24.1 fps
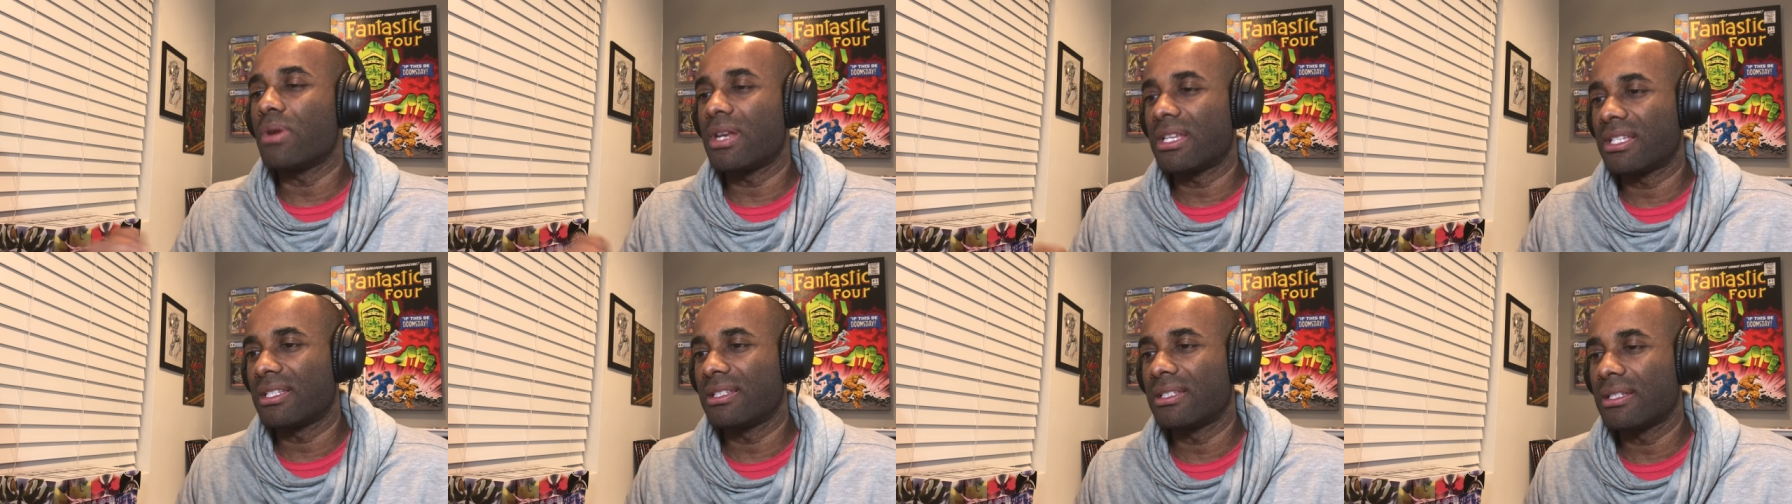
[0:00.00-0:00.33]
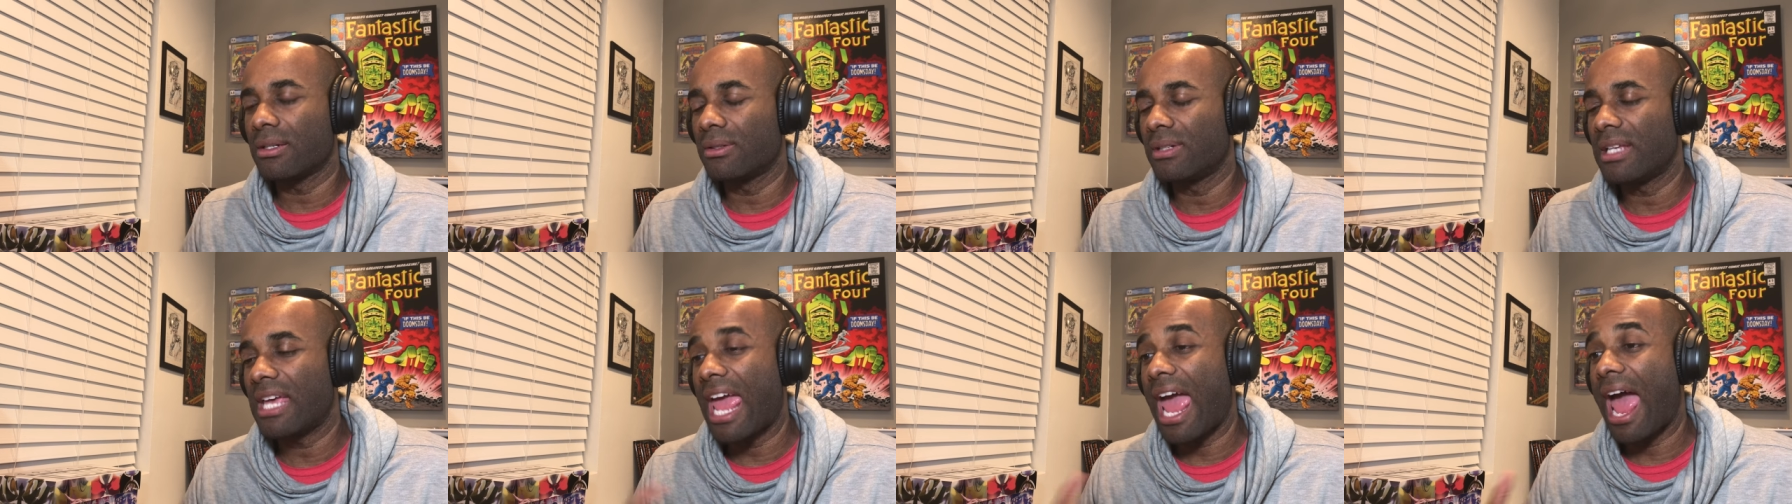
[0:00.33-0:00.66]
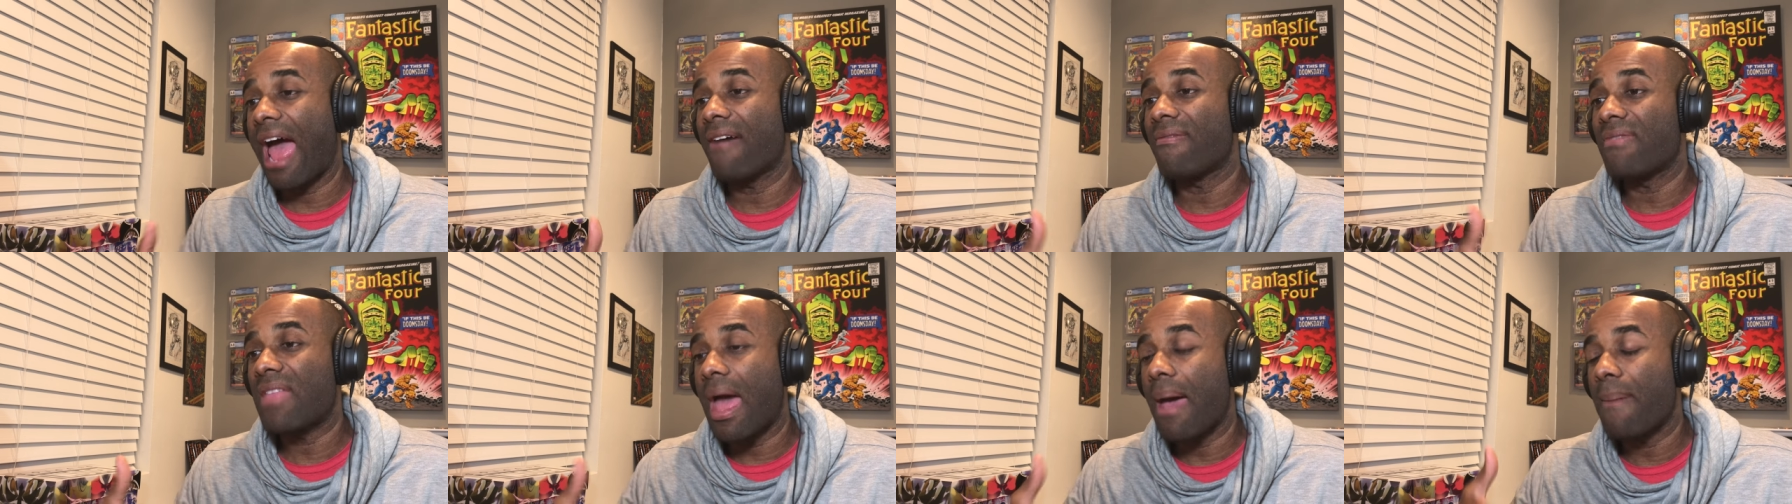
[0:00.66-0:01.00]
necessarily
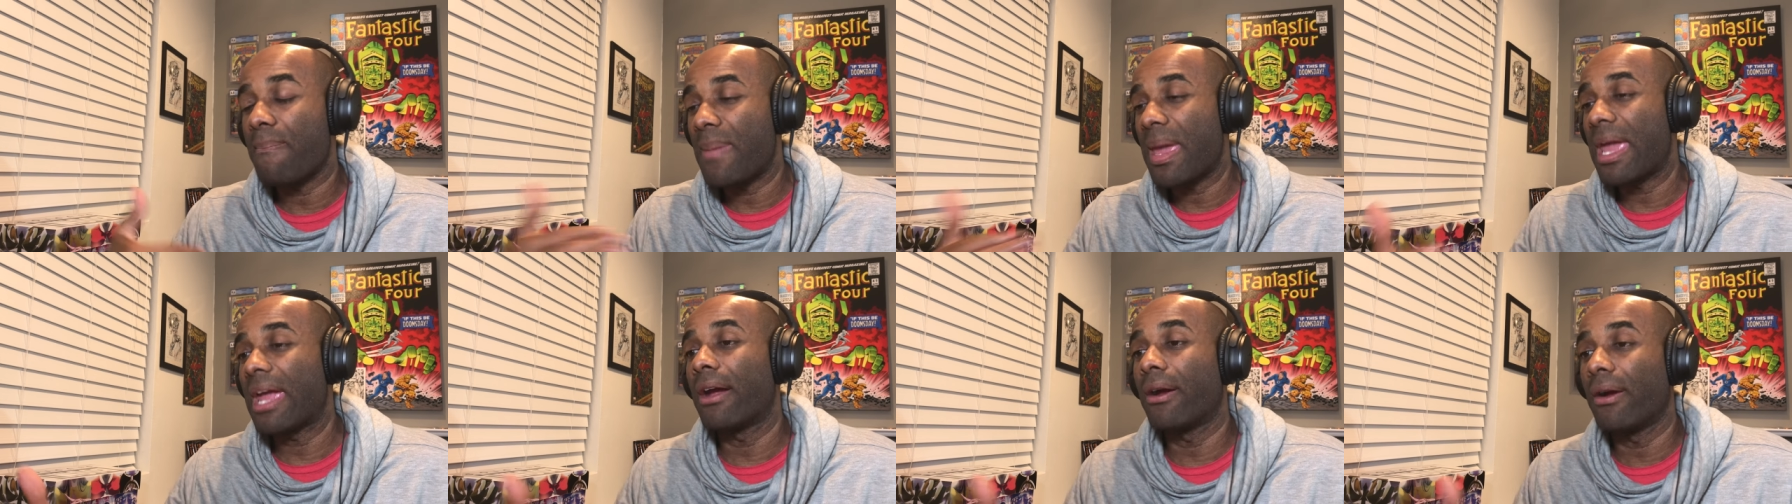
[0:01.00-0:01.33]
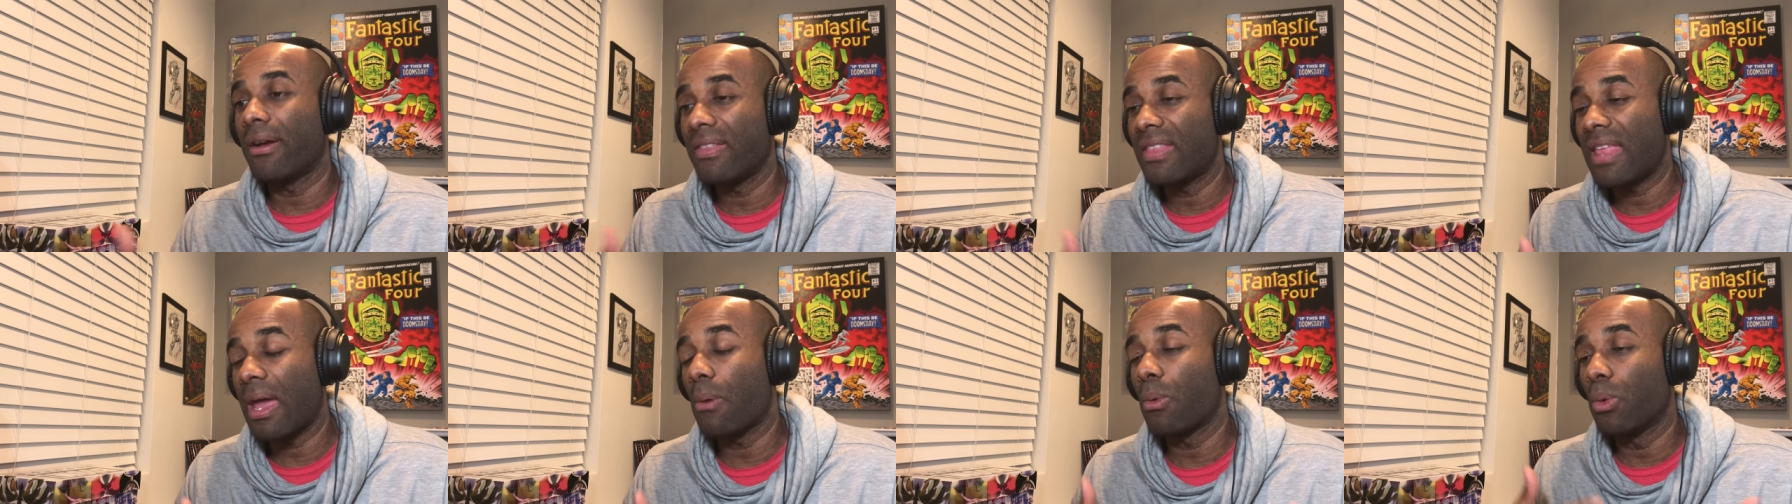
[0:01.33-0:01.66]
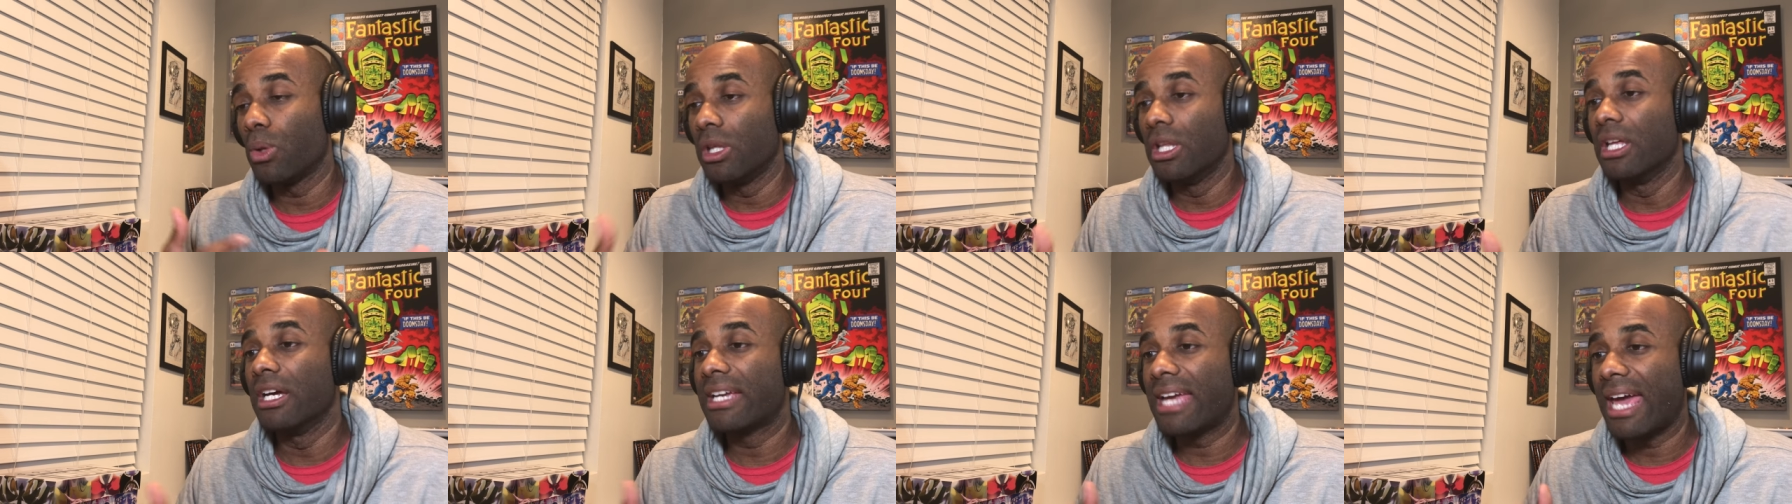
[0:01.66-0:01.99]
have that parent that
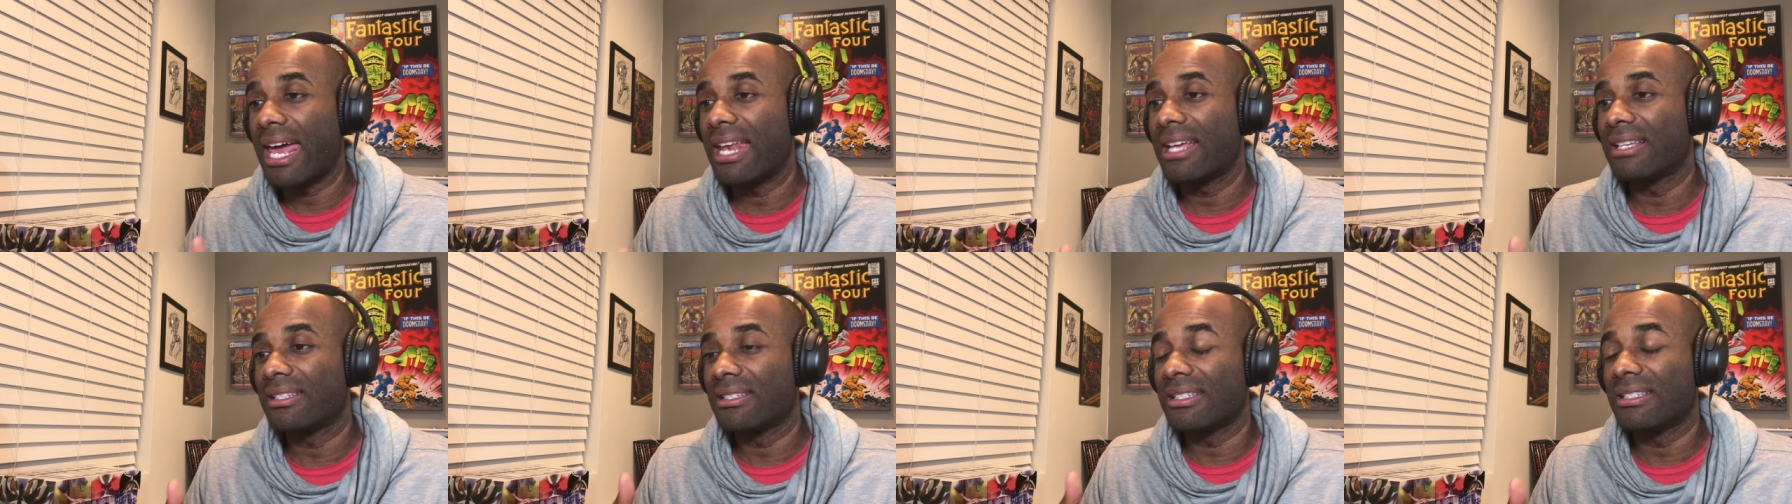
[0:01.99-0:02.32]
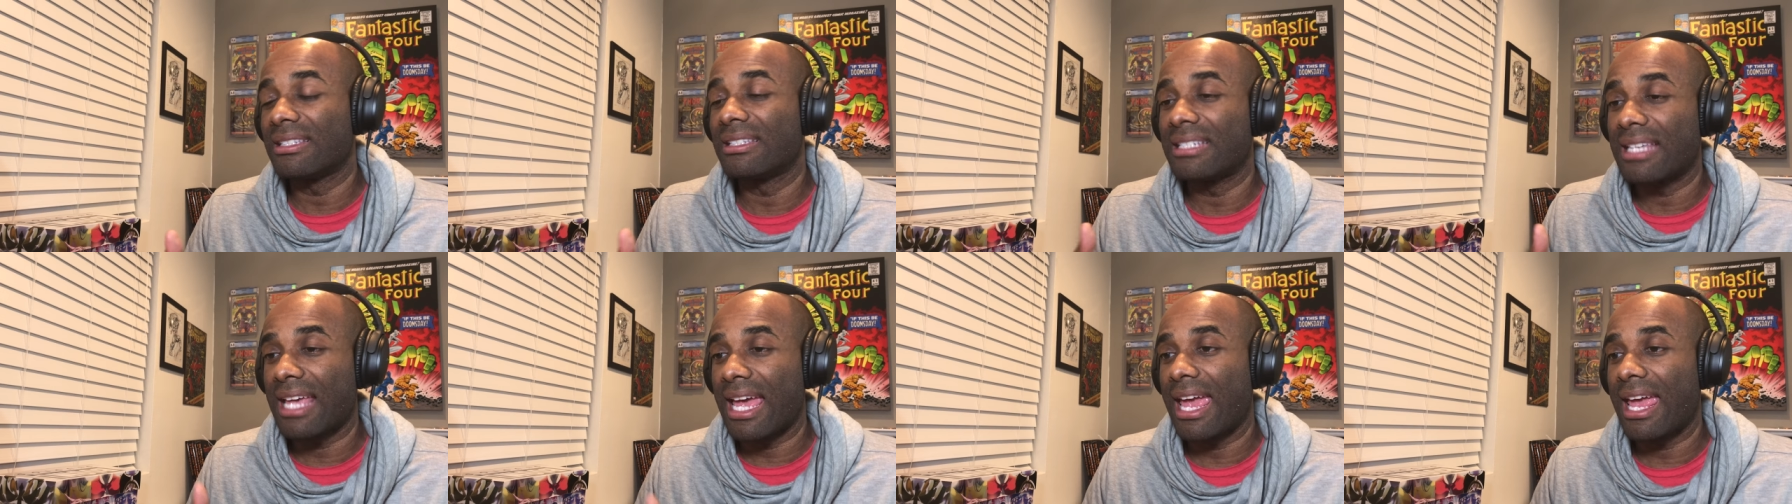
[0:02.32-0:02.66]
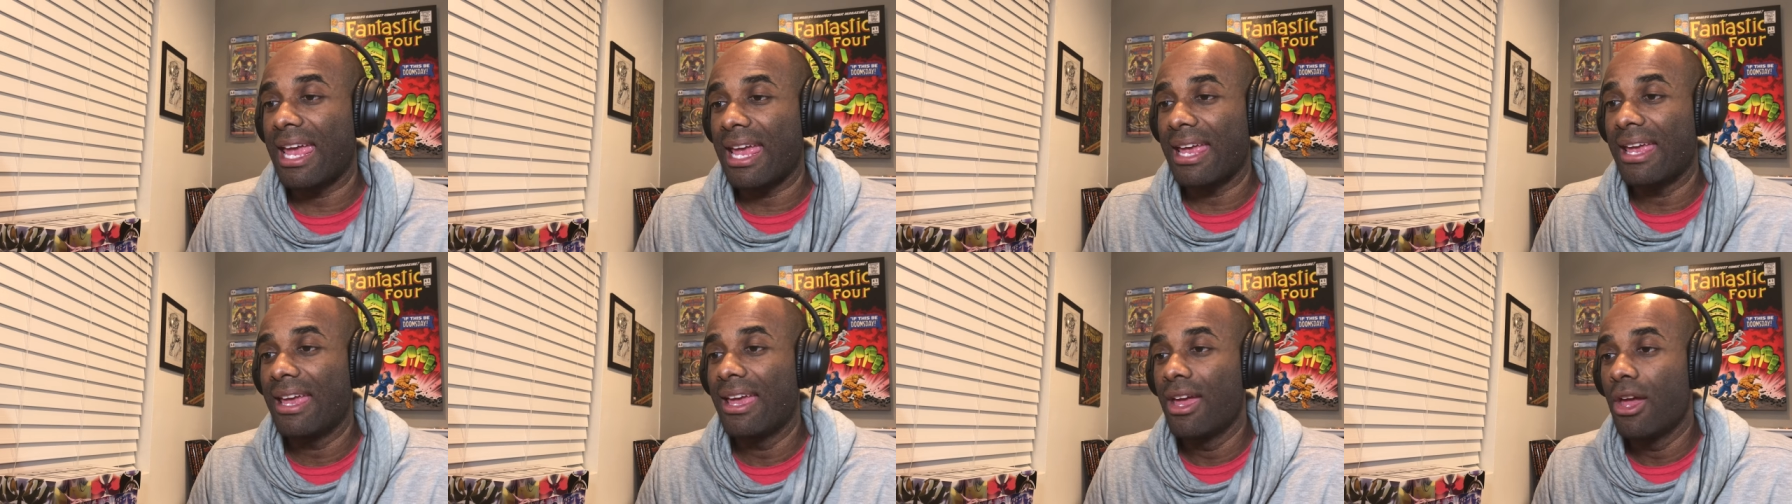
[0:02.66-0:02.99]
will look at us and
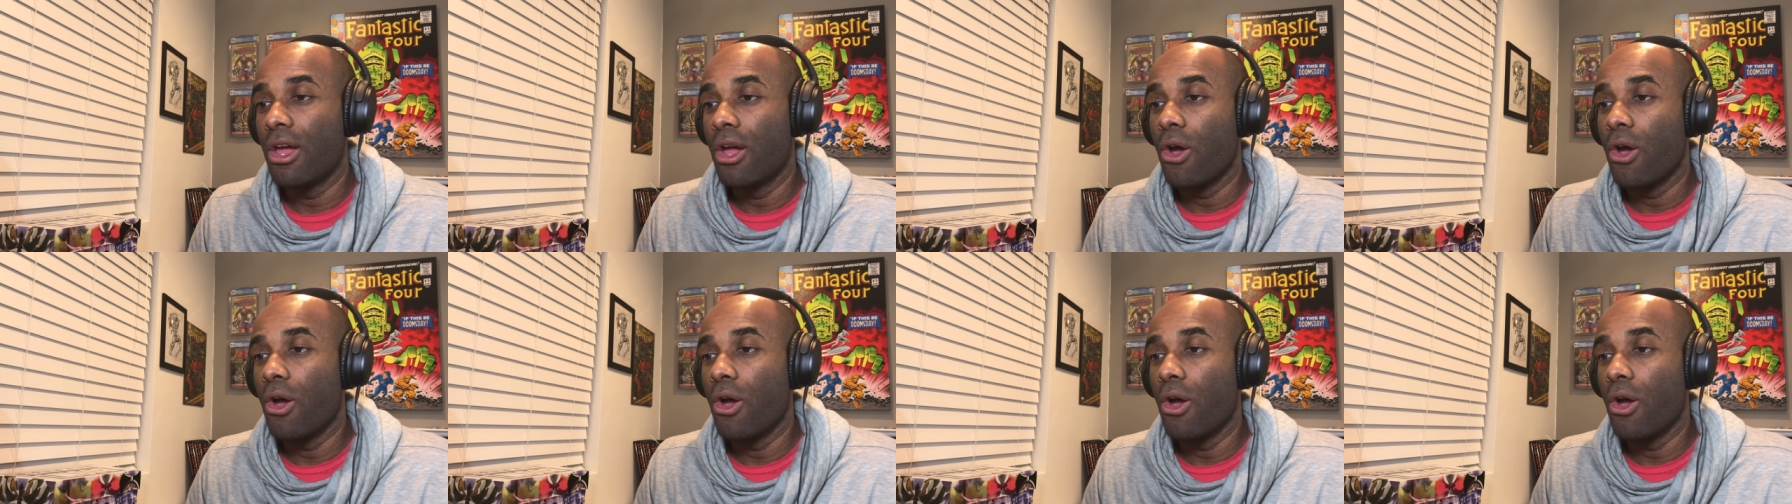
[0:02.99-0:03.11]
say,